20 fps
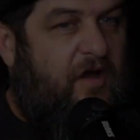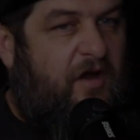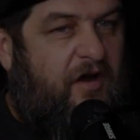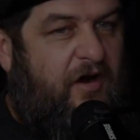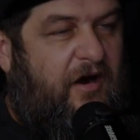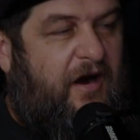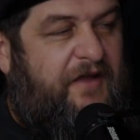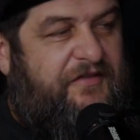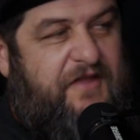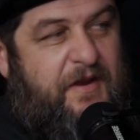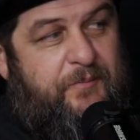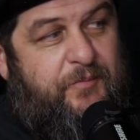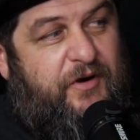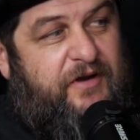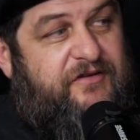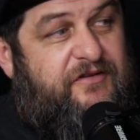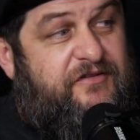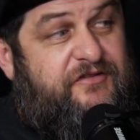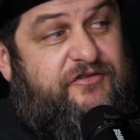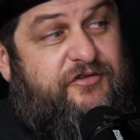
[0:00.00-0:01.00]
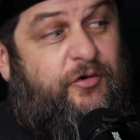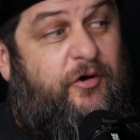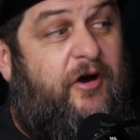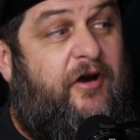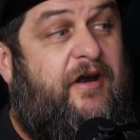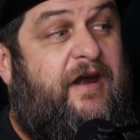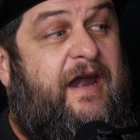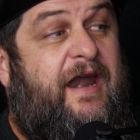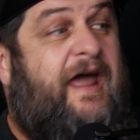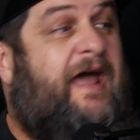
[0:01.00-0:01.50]
All right, that brings us to our
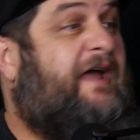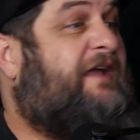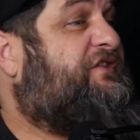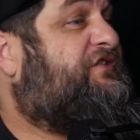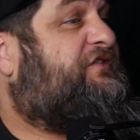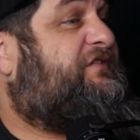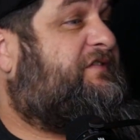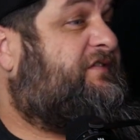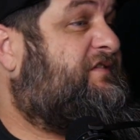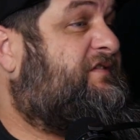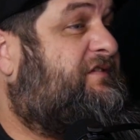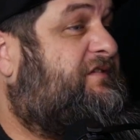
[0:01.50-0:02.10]
next